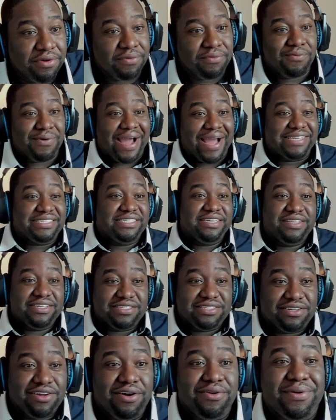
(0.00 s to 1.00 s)
where I see
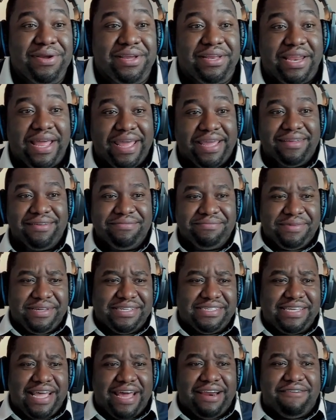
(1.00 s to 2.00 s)
this going, like
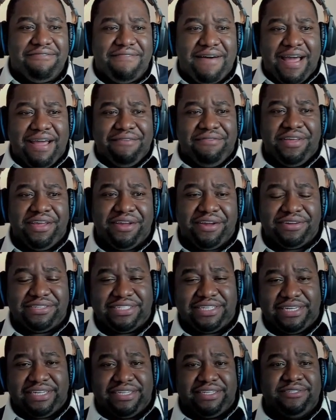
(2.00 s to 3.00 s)
inside of five
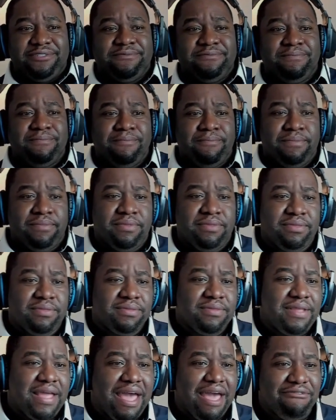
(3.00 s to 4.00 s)
years, is
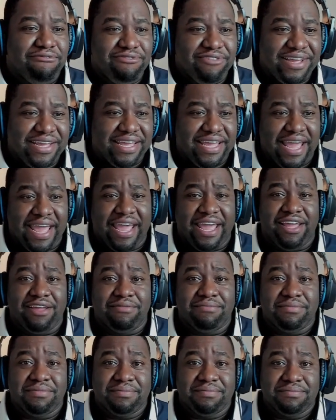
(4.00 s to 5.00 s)
every
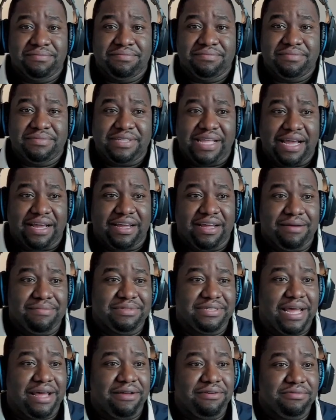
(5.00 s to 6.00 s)
game that
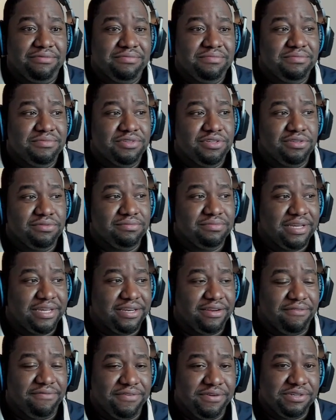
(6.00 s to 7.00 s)
comes out
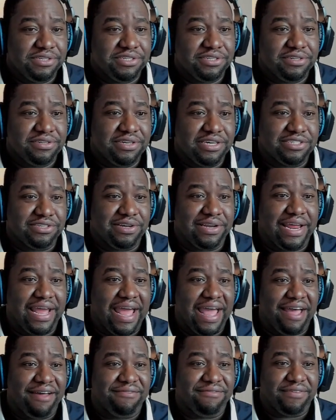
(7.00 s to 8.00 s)
in the future is going to
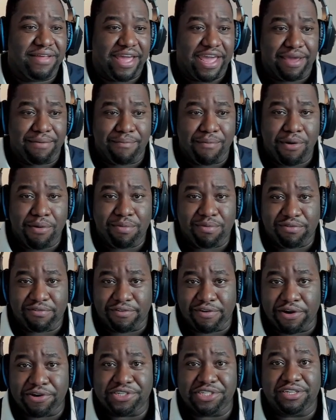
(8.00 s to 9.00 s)
have a mobile
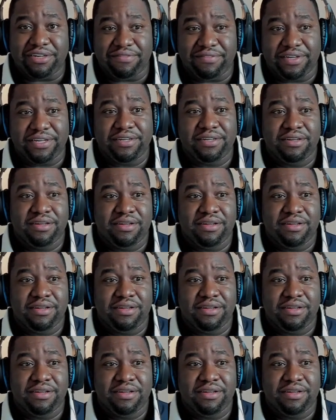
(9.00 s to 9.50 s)
version of it.